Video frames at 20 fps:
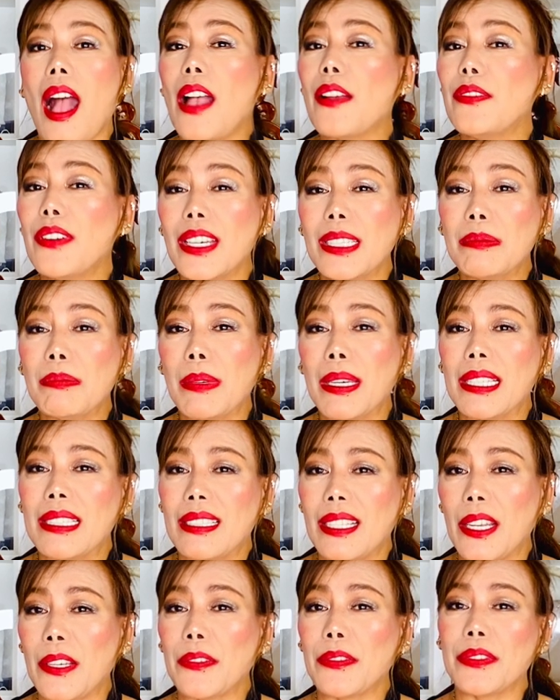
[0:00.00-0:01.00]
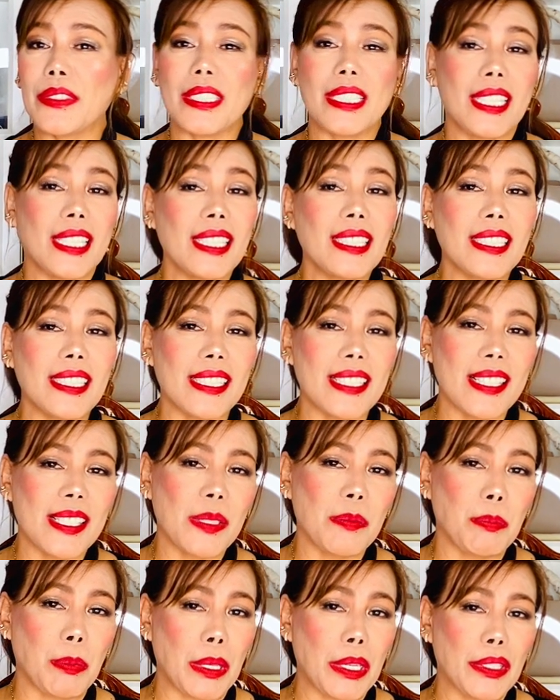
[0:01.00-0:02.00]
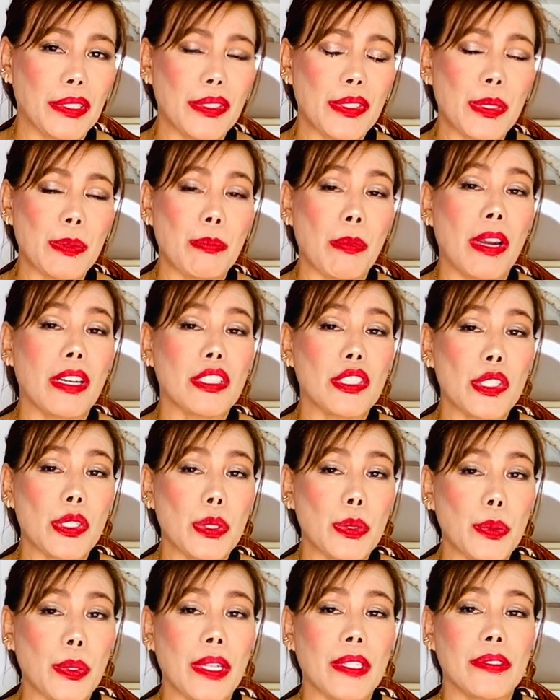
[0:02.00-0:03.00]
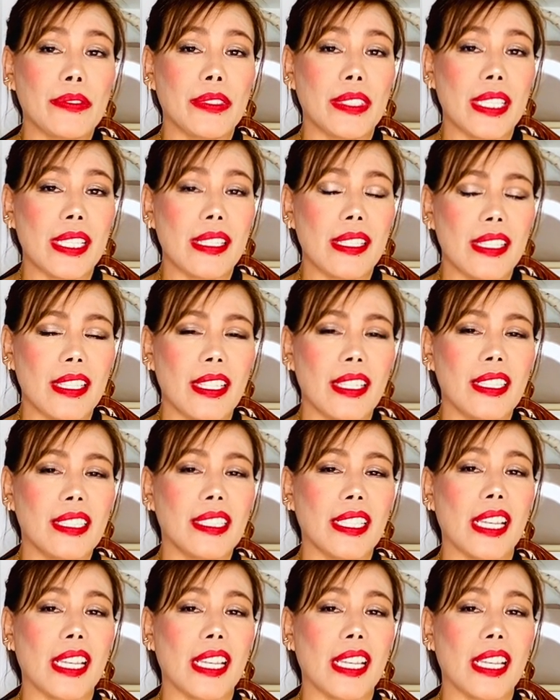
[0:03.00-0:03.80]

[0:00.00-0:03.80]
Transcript: I've had my left Helix pierced March 12 this year,